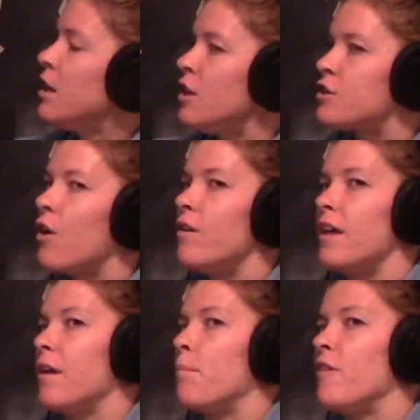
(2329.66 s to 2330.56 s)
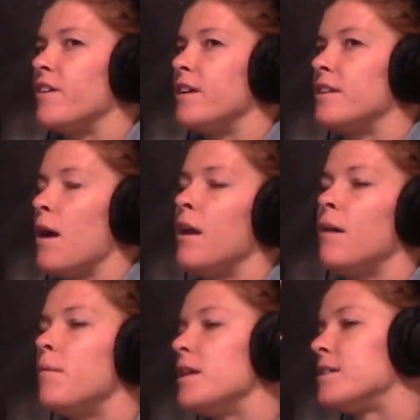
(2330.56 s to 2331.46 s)
So like a perfect example, and
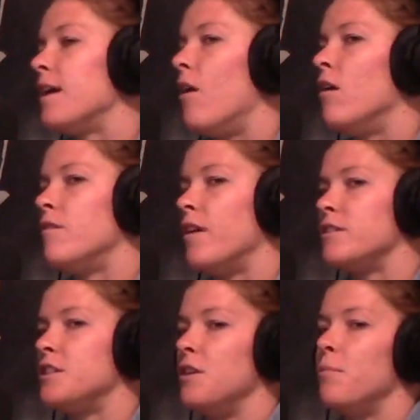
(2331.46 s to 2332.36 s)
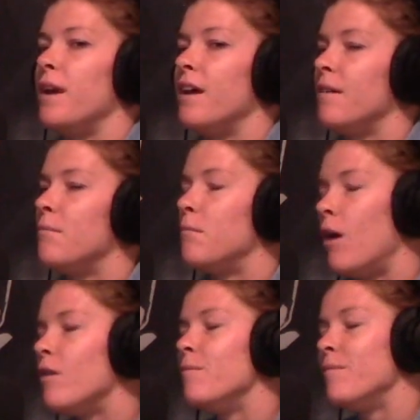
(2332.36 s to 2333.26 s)
I'm not saying all of us do, but
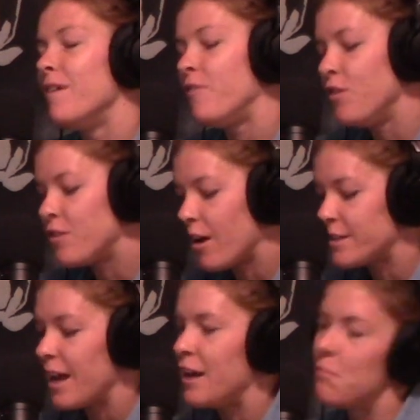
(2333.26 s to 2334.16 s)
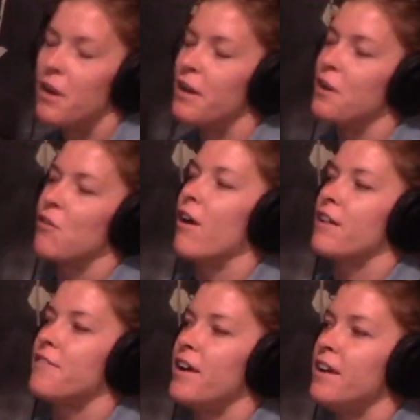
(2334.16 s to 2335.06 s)
if you talk to anybody in
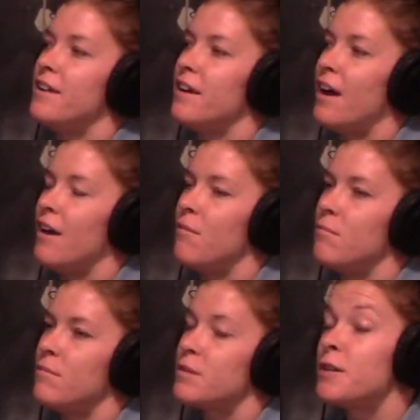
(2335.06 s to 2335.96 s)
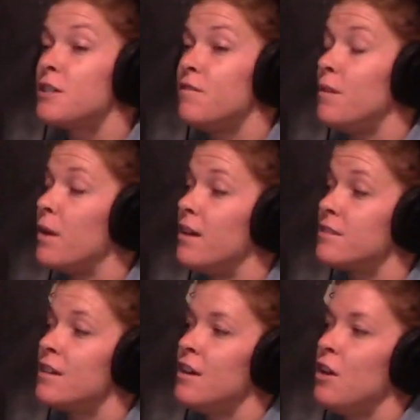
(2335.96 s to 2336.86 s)
CrossFit, especially
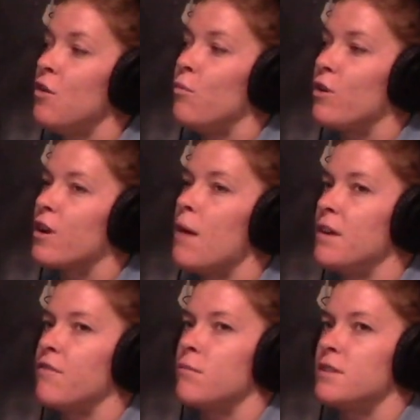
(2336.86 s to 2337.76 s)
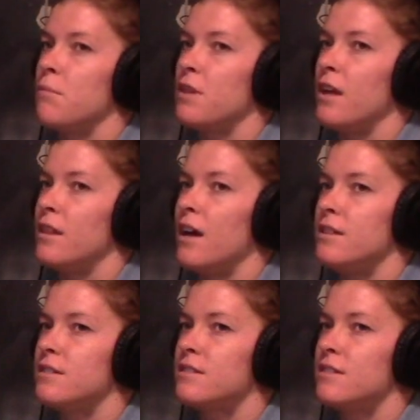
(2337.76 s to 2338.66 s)
females, we're coming from something
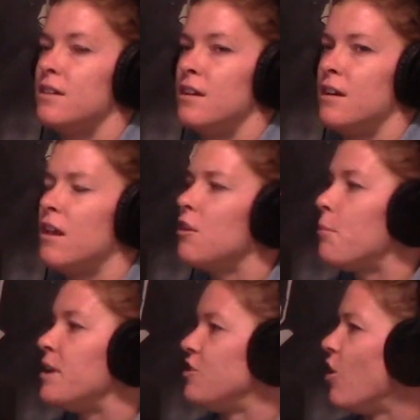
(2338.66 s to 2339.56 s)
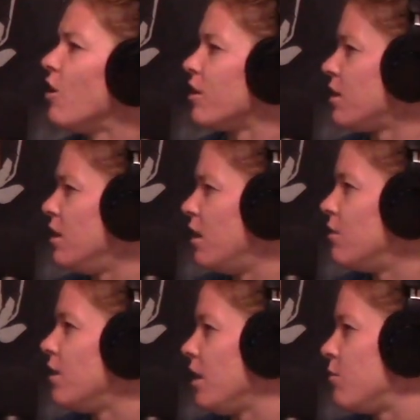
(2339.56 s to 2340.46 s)
that's a little bit dark, you
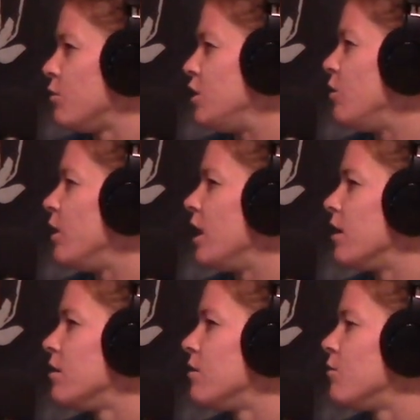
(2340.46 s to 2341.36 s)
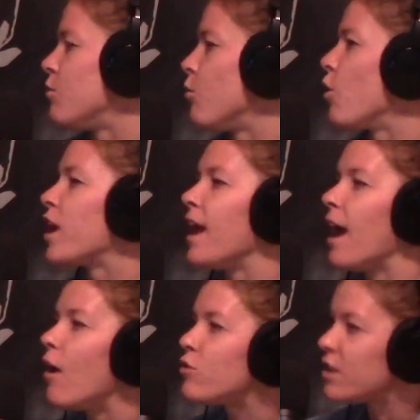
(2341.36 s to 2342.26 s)
know, like we're working
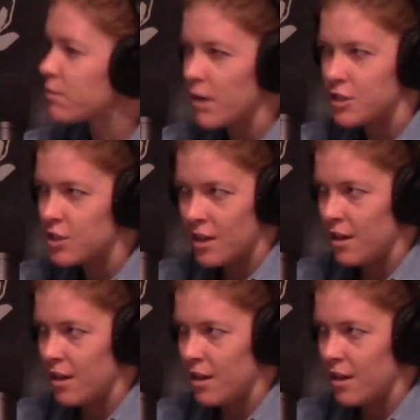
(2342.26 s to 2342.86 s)
out this much.